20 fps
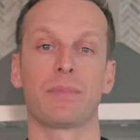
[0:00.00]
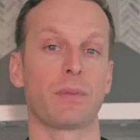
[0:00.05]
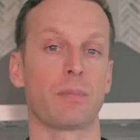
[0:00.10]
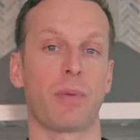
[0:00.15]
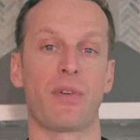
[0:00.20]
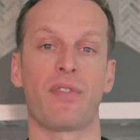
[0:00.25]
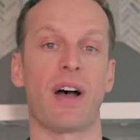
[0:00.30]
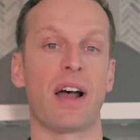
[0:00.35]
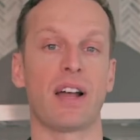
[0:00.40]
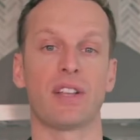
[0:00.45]

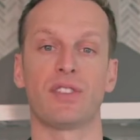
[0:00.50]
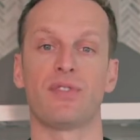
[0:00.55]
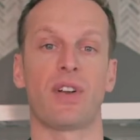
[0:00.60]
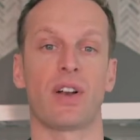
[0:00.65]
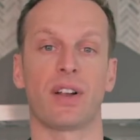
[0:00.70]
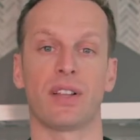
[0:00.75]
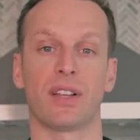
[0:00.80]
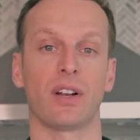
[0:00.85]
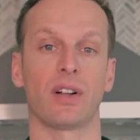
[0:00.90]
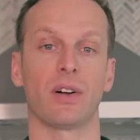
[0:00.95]
provides
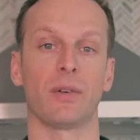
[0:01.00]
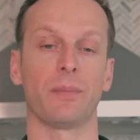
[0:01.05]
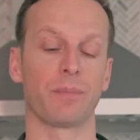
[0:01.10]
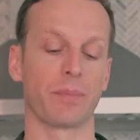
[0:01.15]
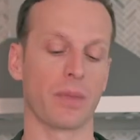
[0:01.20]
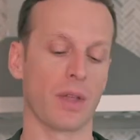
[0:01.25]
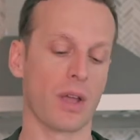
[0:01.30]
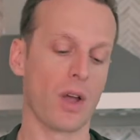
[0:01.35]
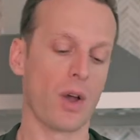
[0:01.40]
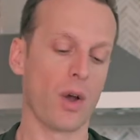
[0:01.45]
very little.
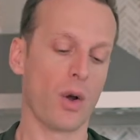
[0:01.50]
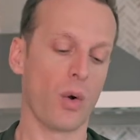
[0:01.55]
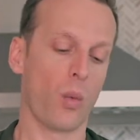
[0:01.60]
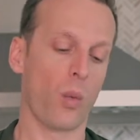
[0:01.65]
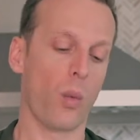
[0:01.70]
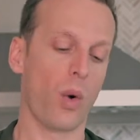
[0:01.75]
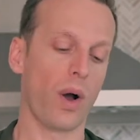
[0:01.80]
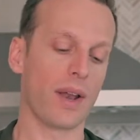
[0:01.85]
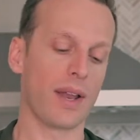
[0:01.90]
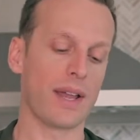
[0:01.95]

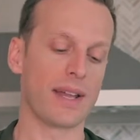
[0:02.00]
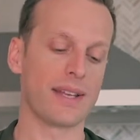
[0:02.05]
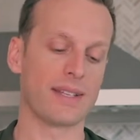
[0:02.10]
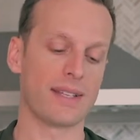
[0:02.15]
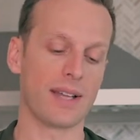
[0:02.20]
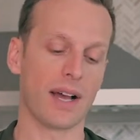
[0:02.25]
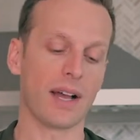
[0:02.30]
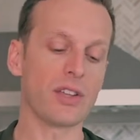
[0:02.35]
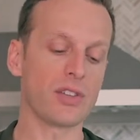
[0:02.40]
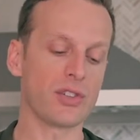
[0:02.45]
What it
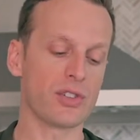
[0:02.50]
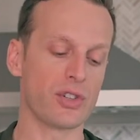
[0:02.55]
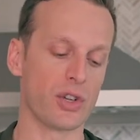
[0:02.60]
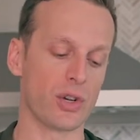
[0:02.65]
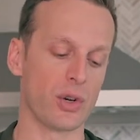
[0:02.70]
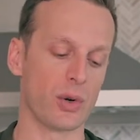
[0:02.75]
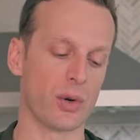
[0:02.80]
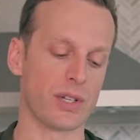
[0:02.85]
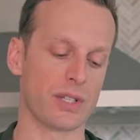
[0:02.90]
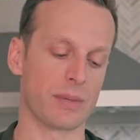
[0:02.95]
does
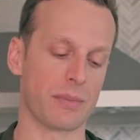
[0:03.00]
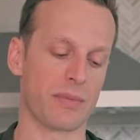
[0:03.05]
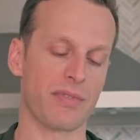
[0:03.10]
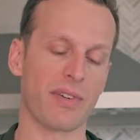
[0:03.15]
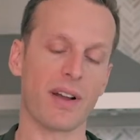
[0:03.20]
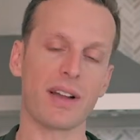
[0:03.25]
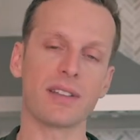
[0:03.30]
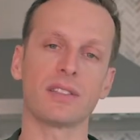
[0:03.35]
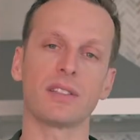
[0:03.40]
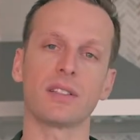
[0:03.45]
do is it
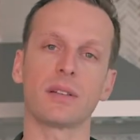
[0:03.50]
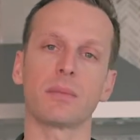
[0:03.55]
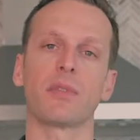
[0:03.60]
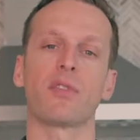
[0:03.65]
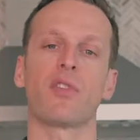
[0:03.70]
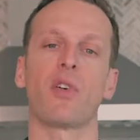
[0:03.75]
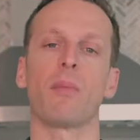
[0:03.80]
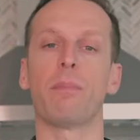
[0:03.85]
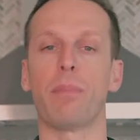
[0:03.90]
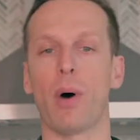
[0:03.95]
provides a little bit
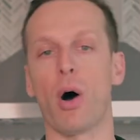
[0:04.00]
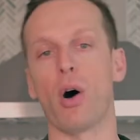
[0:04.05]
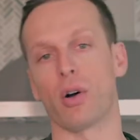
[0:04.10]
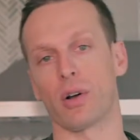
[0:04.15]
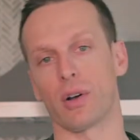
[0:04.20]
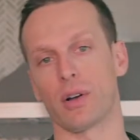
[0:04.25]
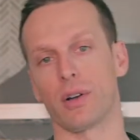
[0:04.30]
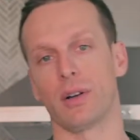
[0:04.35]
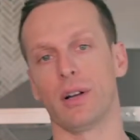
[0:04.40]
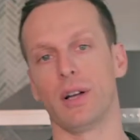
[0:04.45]
of a
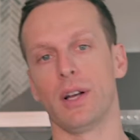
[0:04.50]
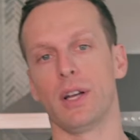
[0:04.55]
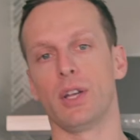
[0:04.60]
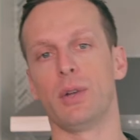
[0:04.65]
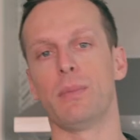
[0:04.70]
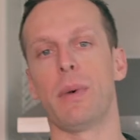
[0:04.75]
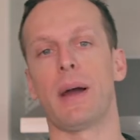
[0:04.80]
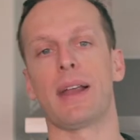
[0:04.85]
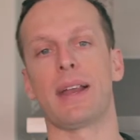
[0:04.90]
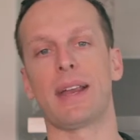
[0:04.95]
bulk.
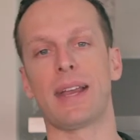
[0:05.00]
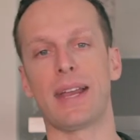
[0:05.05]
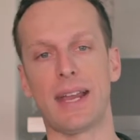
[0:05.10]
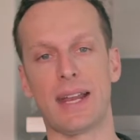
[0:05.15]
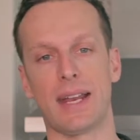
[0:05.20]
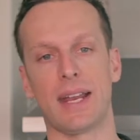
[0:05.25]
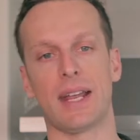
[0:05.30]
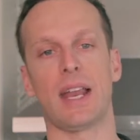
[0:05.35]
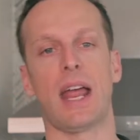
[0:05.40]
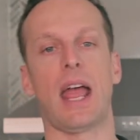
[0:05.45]
You might
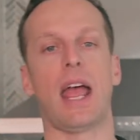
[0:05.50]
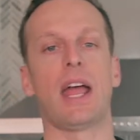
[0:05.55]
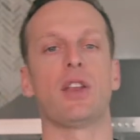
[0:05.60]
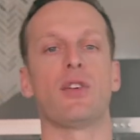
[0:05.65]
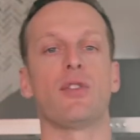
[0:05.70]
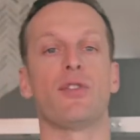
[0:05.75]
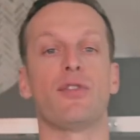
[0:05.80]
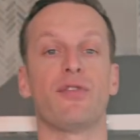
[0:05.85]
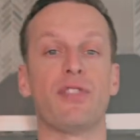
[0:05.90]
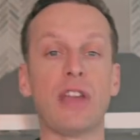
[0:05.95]
eat it and
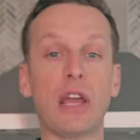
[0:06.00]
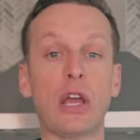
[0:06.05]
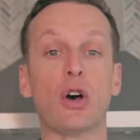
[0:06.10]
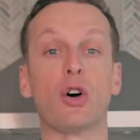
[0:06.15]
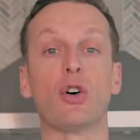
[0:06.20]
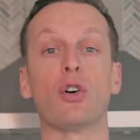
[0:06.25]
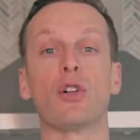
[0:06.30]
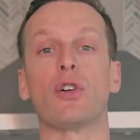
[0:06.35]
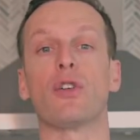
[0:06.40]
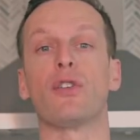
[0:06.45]
you
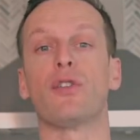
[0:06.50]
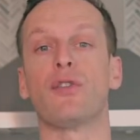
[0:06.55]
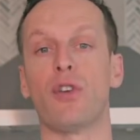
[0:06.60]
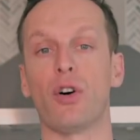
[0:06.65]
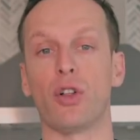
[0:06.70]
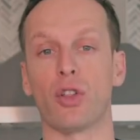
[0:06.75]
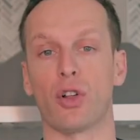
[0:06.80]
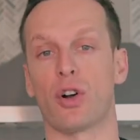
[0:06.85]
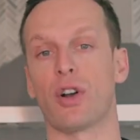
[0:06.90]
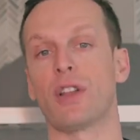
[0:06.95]
feel
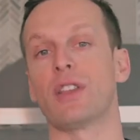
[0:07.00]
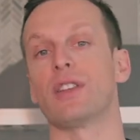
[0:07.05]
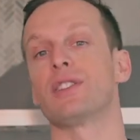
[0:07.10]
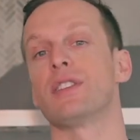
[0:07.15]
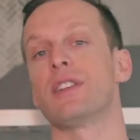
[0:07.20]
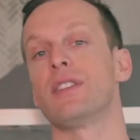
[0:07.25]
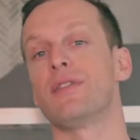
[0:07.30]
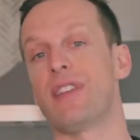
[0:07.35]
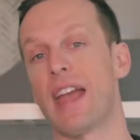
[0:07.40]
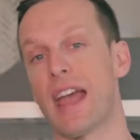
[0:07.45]
fuller, and there's
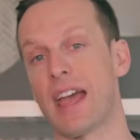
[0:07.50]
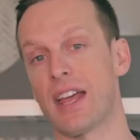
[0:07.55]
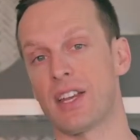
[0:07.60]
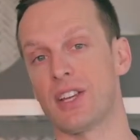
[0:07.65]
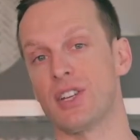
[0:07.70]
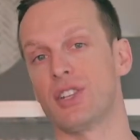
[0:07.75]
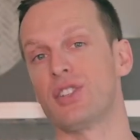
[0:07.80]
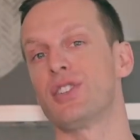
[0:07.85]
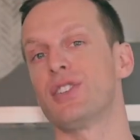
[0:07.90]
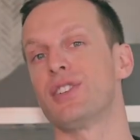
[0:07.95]
an
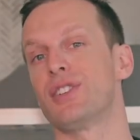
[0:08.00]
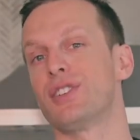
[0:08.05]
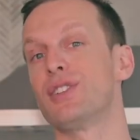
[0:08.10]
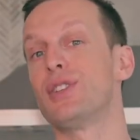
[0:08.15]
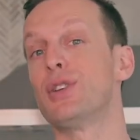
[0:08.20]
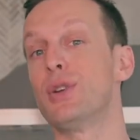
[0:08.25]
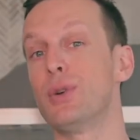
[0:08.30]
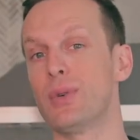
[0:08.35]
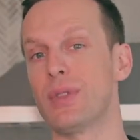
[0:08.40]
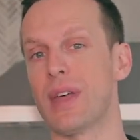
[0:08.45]
advantage
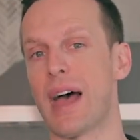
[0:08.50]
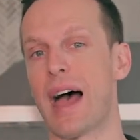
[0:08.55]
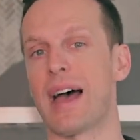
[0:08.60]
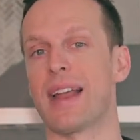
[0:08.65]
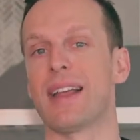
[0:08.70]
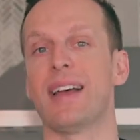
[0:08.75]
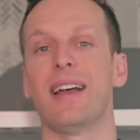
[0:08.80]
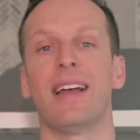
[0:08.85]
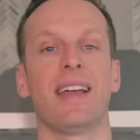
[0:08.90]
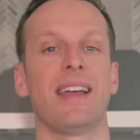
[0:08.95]
to
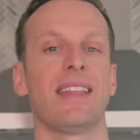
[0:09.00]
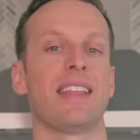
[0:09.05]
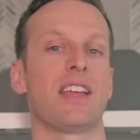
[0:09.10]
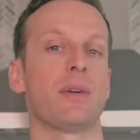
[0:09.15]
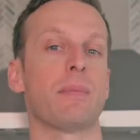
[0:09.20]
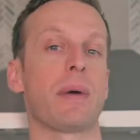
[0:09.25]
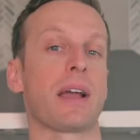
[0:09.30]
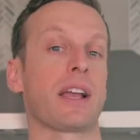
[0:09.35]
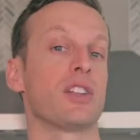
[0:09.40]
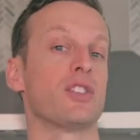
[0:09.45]
that in that you
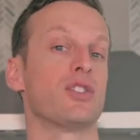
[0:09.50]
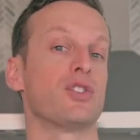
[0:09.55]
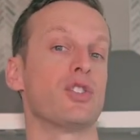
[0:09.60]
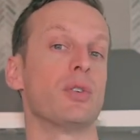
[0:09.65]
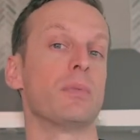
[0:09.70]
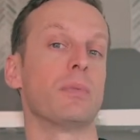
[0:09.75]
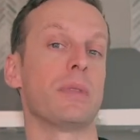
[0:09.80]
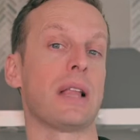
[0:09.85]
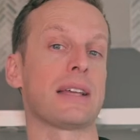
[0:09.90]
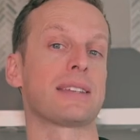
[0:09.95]
might
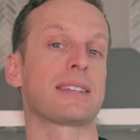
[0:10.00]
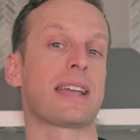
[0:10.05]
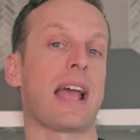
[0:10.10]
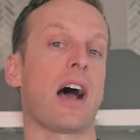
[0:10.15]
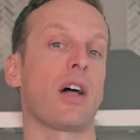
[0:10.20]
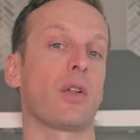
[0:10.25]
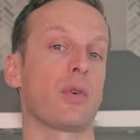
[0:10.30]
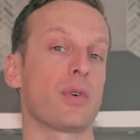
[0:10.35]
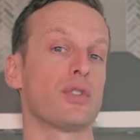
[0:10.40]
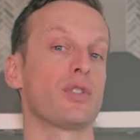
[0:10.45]
consume less
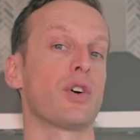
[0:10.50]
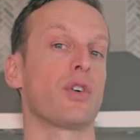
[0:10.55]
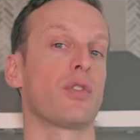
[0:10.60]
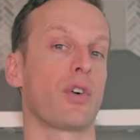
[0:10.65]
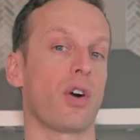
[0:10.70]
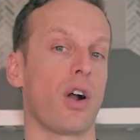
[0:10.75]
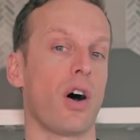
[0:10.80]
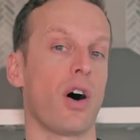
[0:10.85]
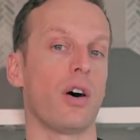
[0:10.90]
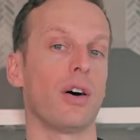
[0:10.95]
calories
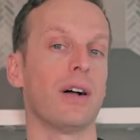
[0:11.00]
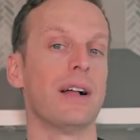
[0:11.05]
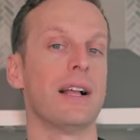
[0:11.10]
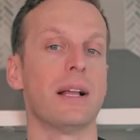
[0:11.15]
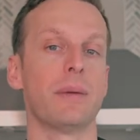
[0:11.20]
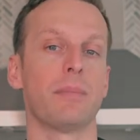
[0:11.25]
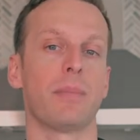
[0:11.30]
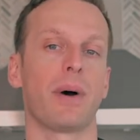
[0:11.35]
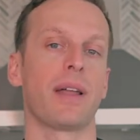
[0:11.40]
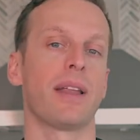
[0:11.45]
overall.
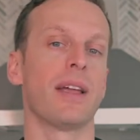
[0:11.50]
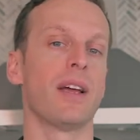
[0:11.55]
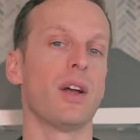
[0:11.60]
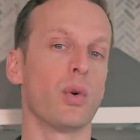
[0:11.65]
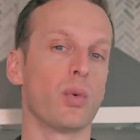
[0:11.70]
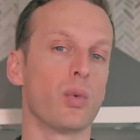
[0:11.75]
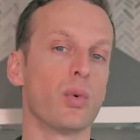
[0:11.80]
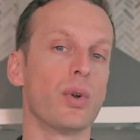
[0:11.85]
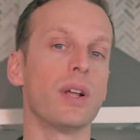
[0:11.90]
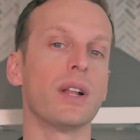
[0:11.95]
But
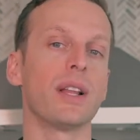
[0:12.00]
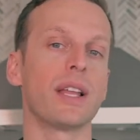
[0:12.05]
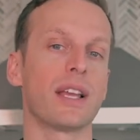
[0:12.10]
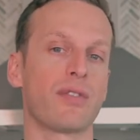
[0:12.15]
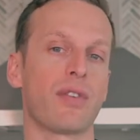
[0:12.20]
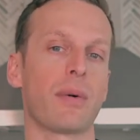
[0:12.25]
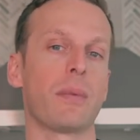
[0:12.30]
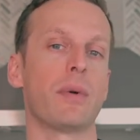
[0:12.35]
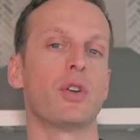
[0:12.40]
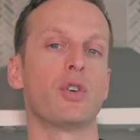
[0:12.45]
really,
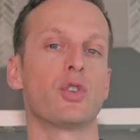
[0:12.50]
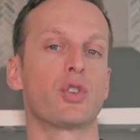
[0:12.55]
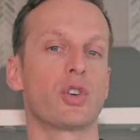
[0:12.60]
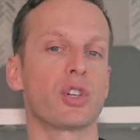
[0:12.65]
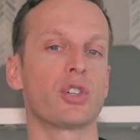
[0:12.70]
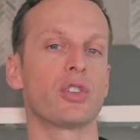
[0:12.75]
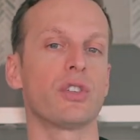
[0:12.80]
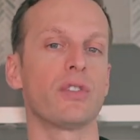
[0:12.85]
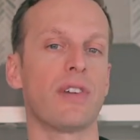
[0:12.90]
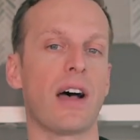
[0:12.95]
from a
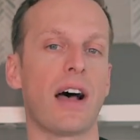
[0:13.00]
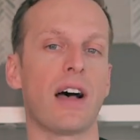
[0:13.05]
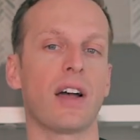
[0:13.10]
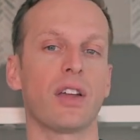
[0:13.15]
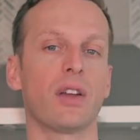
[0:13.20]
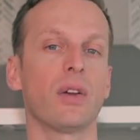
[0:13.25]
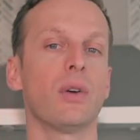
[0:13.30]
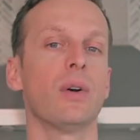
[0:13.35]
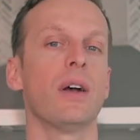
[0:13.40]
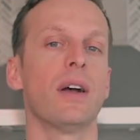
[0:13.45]
nutritional
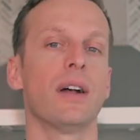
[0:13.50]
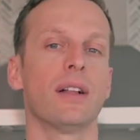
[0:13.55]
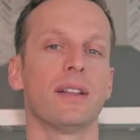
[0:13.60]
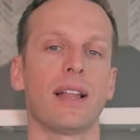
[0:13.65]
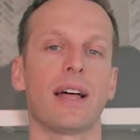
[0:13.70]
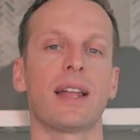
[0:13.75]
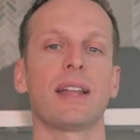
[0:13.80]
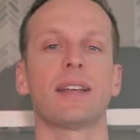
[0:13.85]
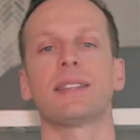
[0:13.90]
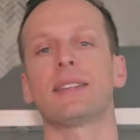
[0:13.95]
value,
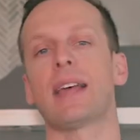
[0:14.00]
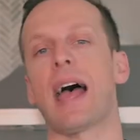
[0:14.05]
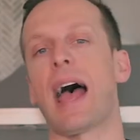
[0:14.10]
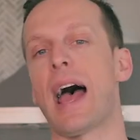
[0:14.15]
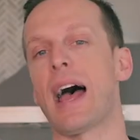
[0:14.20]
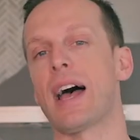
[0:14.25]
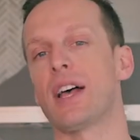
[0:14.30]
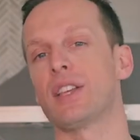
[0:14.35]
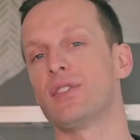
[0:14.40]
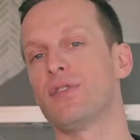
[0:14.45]
lettuce
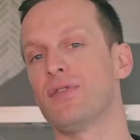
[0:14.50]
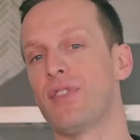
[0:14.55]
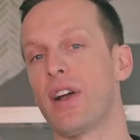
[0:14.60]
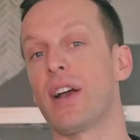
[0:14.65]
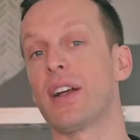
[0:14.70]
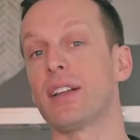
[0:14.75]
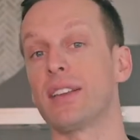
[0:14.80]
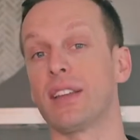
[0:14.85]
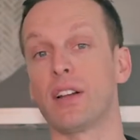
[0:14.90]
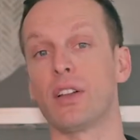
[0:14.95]
has
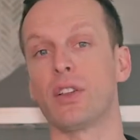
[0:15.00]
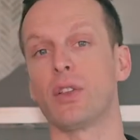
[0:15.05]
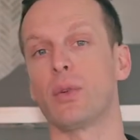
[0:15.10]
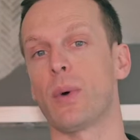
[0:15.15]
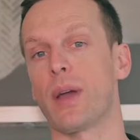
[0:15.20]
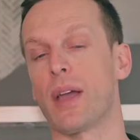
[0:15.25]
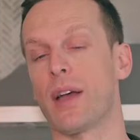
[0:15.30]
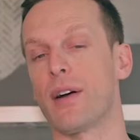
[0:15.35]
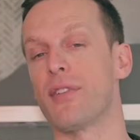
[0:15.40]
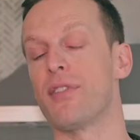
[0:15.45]
very little in the
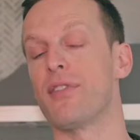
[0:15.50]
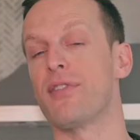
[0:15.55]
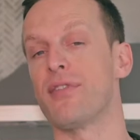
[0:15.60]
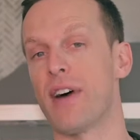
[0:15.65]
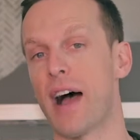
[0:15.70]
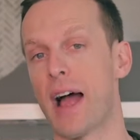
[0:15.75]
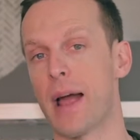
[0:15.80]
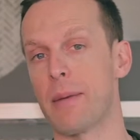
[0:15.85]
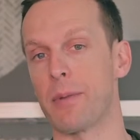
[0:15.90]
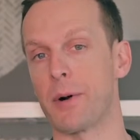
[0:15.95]
way of
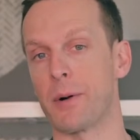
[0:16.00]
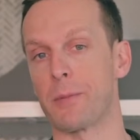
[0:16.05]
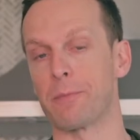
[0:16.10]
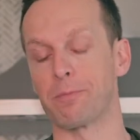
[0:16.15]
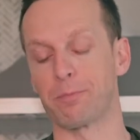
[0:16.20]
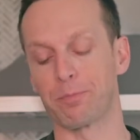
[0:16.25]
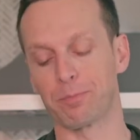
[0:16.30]
fiber.